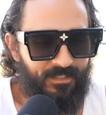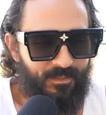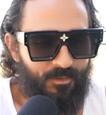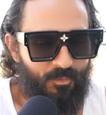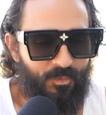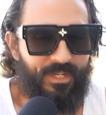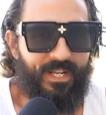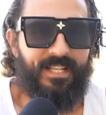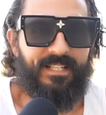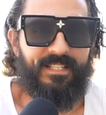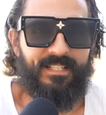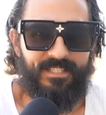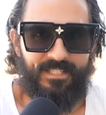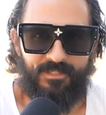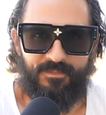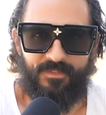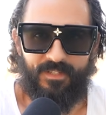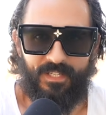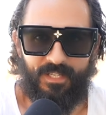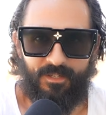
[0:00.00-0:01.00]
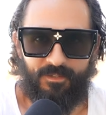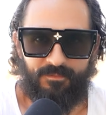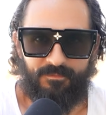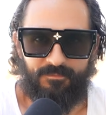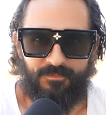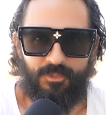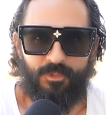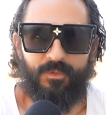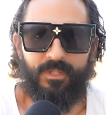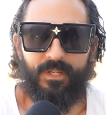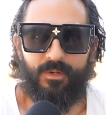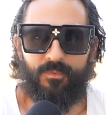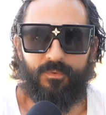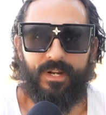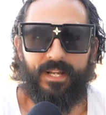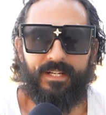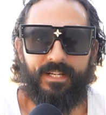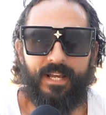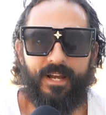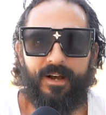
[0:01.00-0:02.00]
when I did this video, doing it
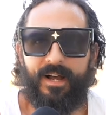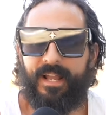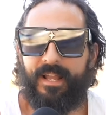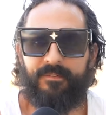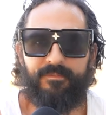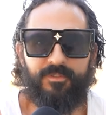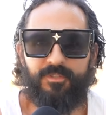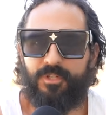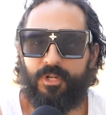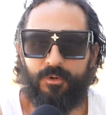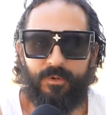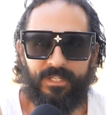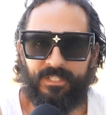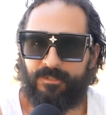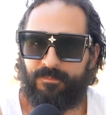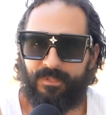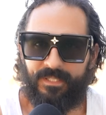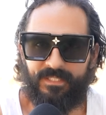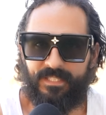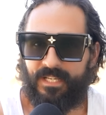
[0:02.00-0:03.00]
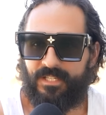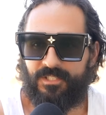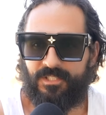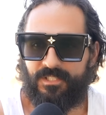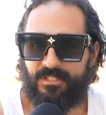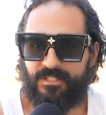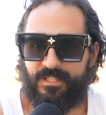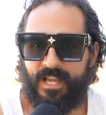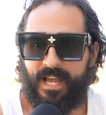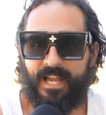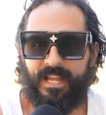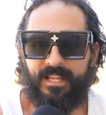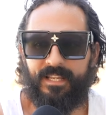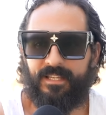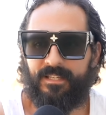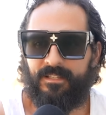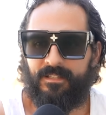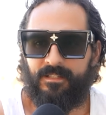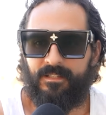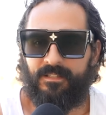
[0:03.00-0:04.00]
right now, I have no expectations.
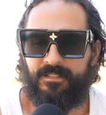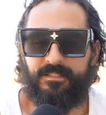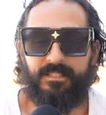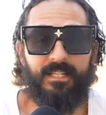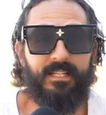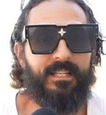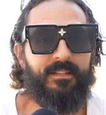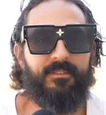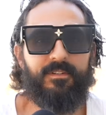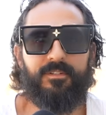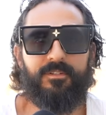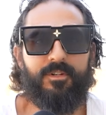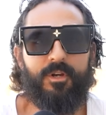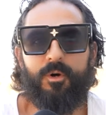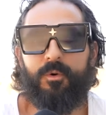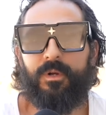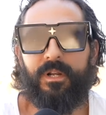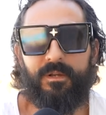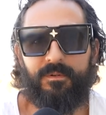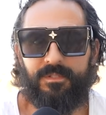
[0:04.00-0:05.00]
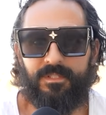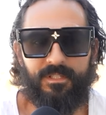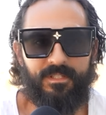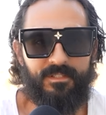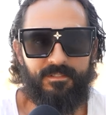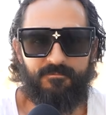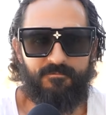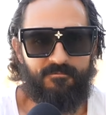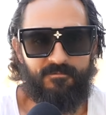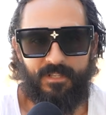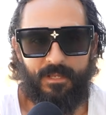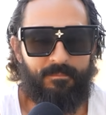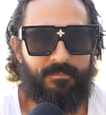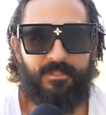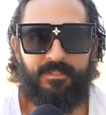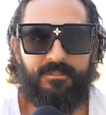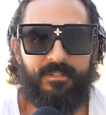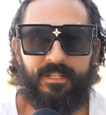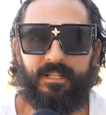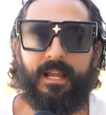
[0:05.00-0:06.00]
I didn't even know what I was going to. I'm
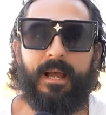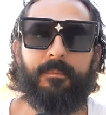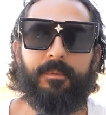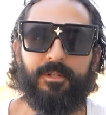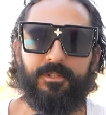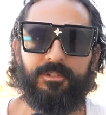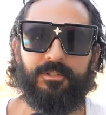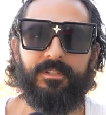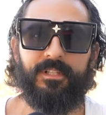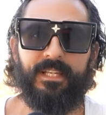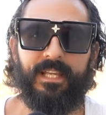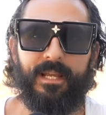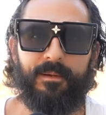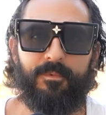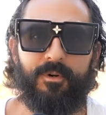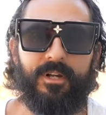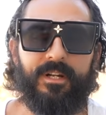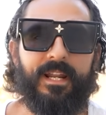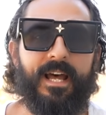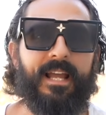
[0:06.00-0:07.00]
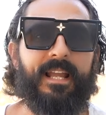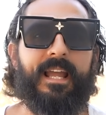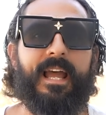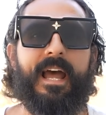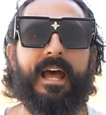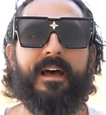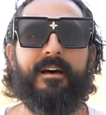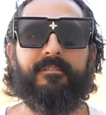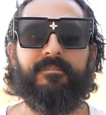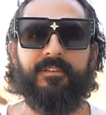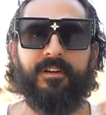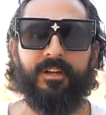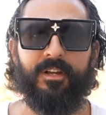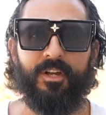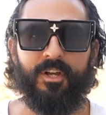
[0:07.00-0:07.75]
just like, I'm going to turn the camera on. I have